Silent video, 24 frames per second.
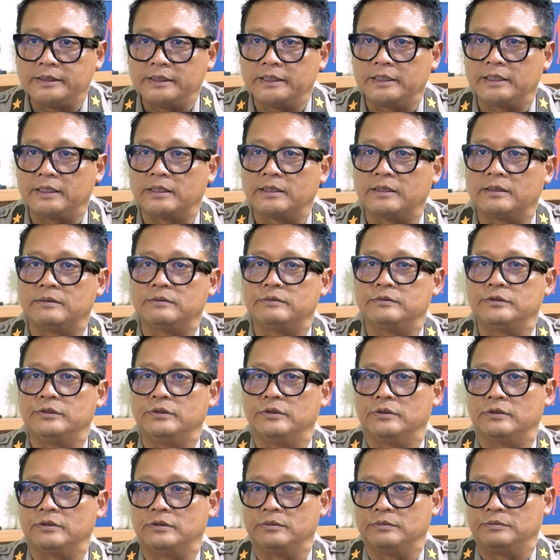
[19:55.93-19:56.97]
they are
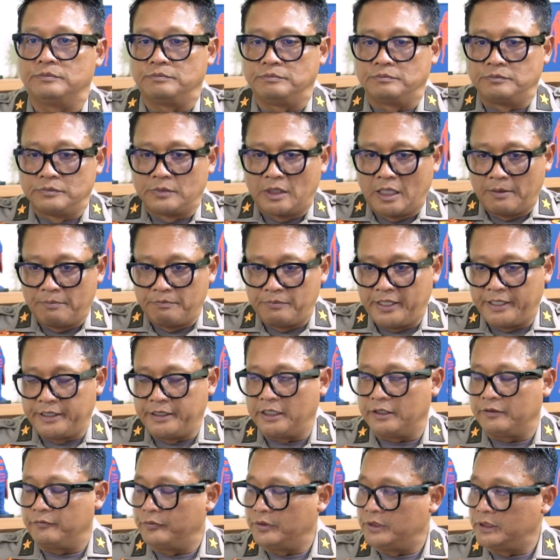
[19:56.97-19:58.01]

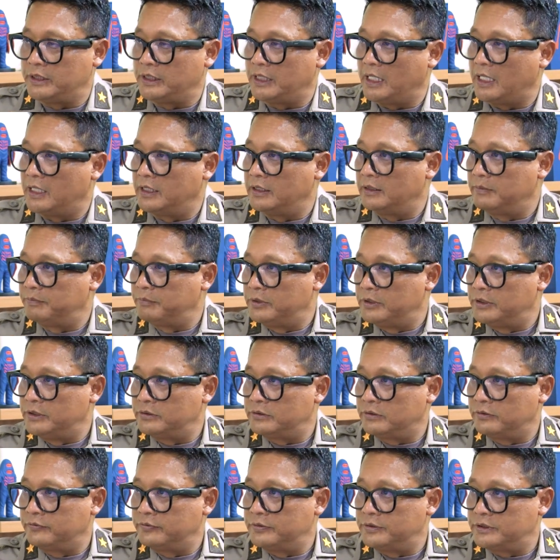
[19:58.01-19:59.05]
blended with the other police
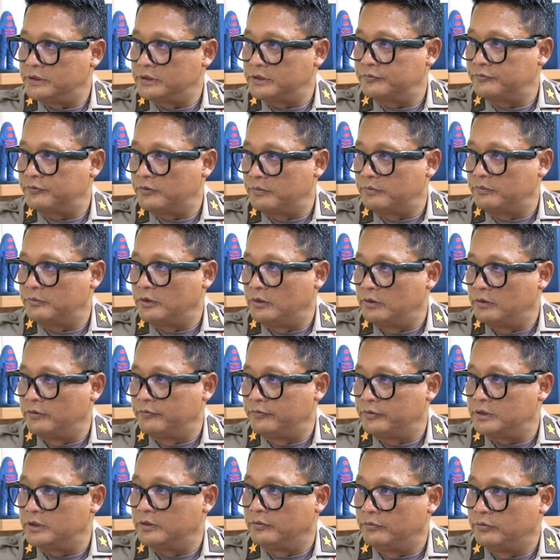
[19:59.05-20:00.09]
officers from all
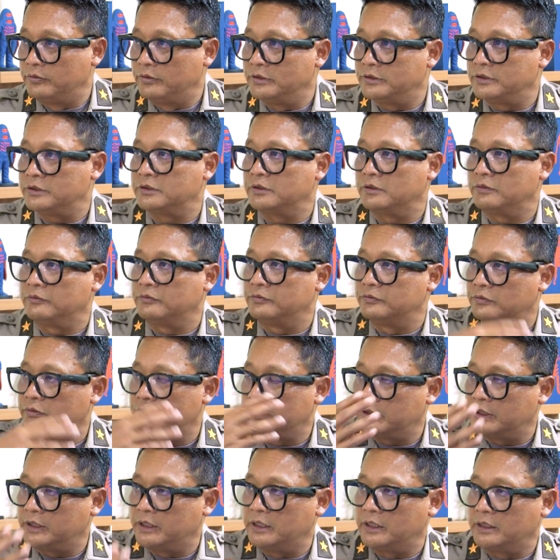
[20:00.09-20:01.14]
over the world
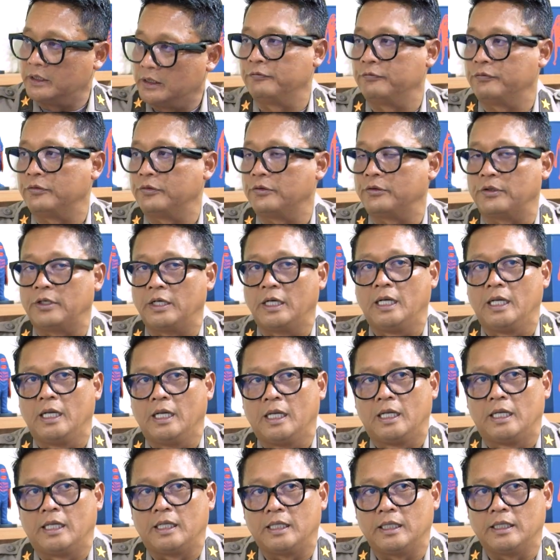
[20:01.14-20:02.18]
working for
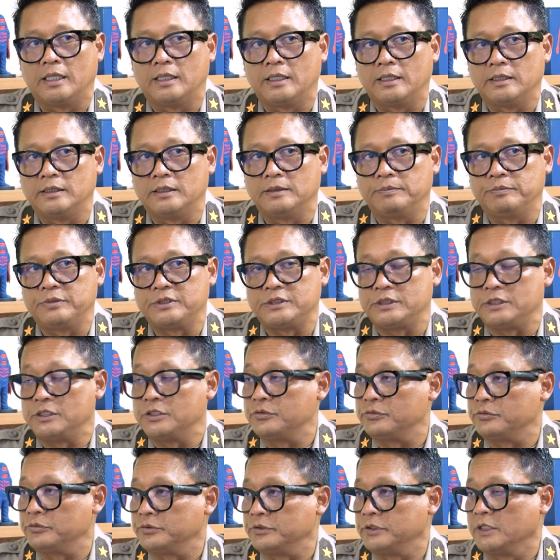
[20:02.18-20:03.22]
the peace
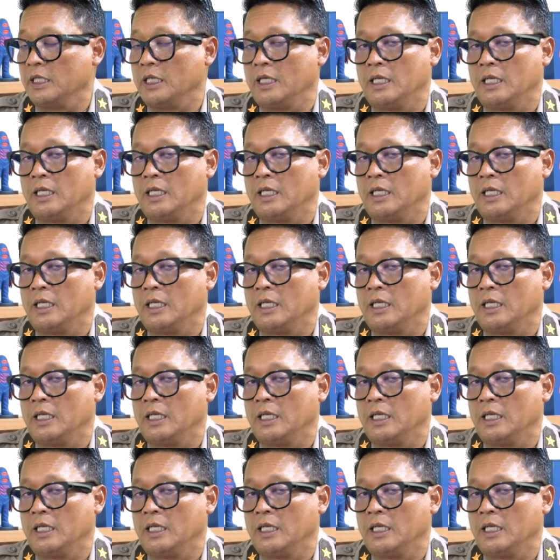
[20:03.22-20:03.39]
issues.